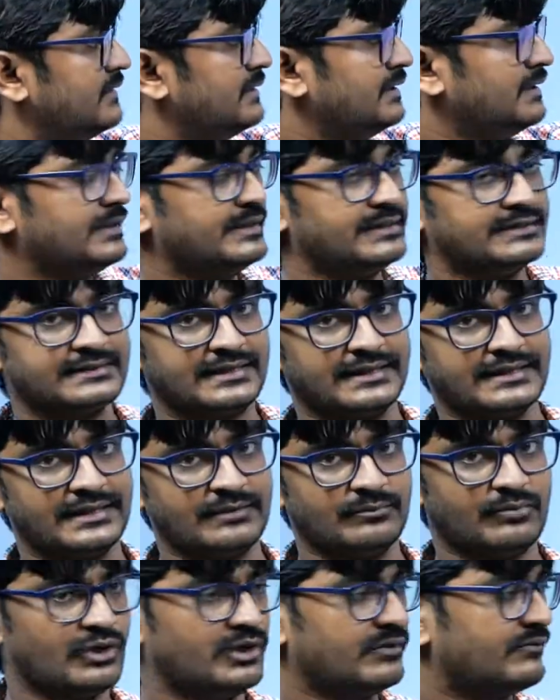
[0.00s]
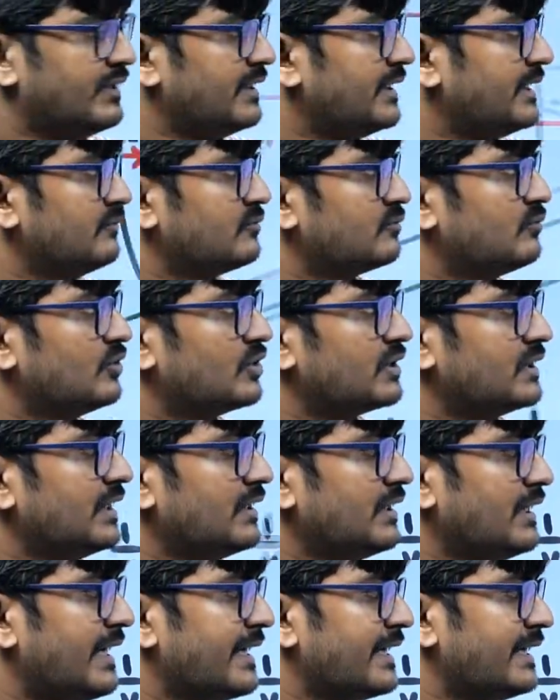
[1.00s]
It is 13.5 times more than
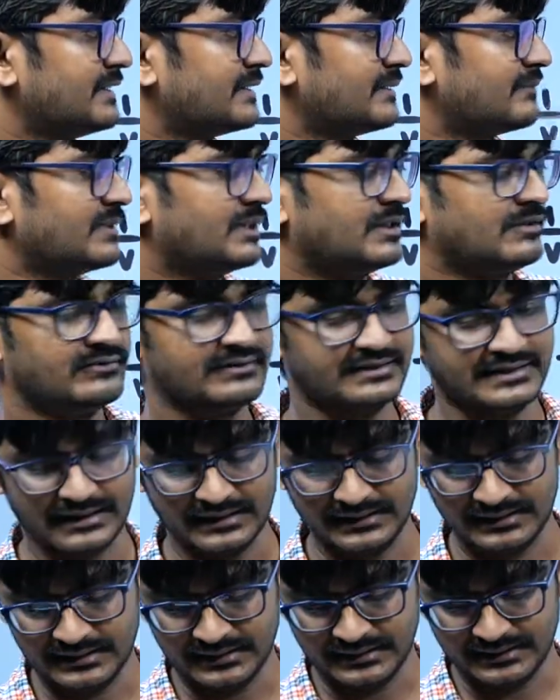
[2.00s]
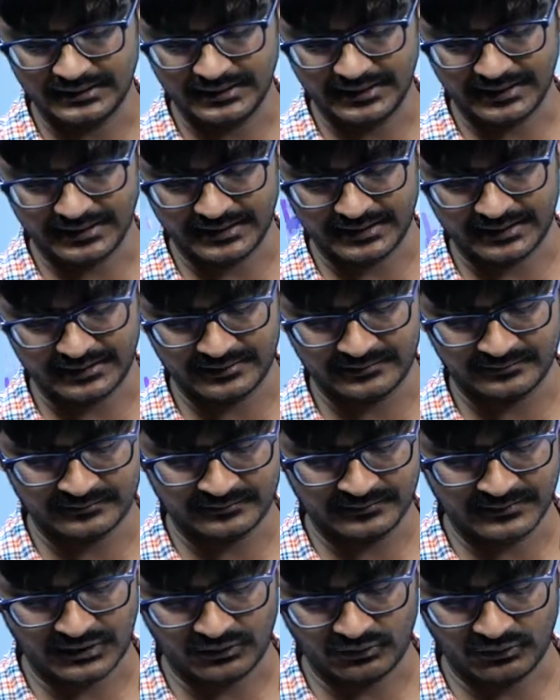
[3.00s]
angle subtended with the naked eye.
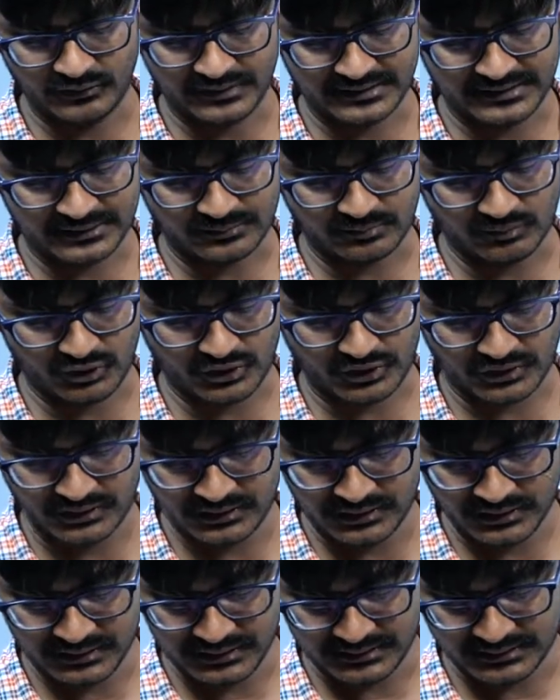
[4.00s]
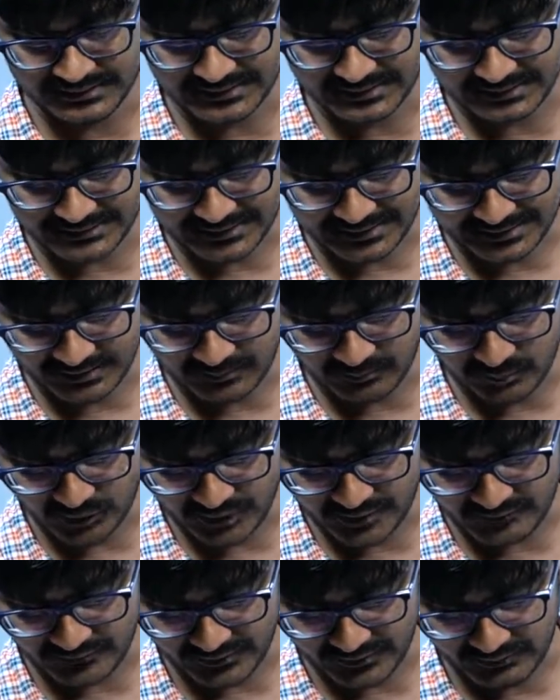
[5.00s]
Now which is more? This is
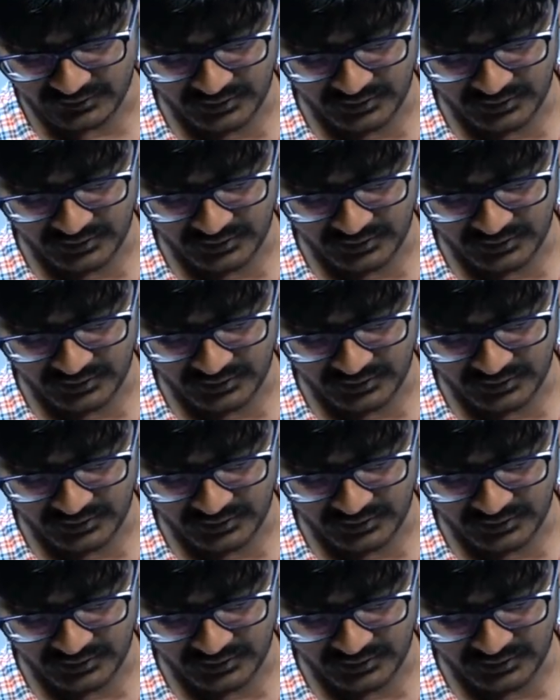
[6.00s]
13.5.